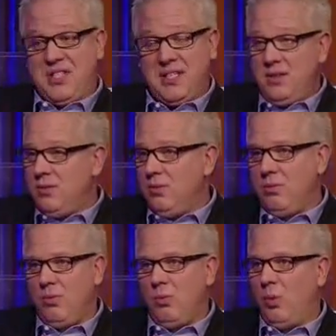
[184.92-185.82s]
didn't
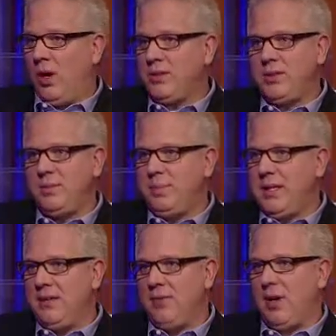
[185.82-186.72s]
want to
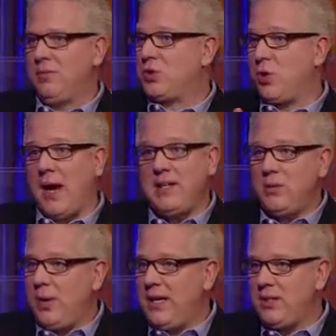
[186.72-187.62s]
be involved, tried
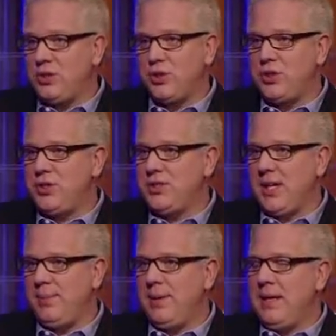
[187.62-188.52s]
to wake the churches
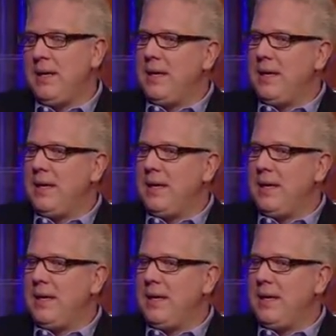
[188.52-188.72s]
up,